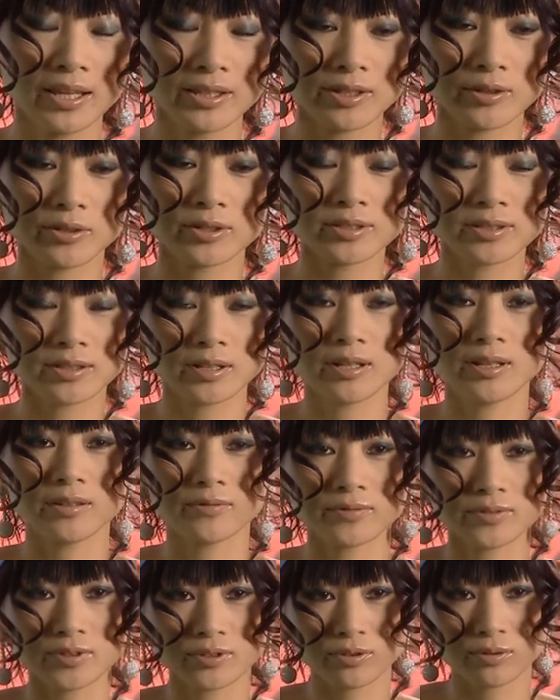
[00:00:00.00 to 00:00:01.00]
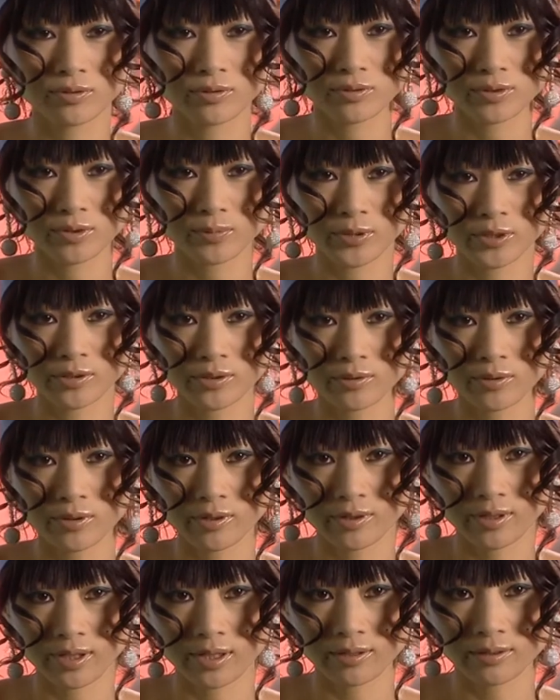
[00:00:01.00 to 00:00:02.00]
They're slaves to those material
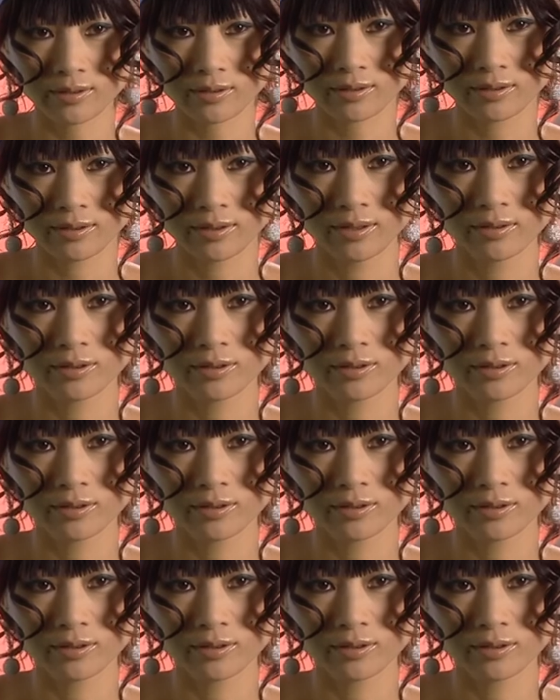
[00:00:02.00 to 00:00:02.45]
things.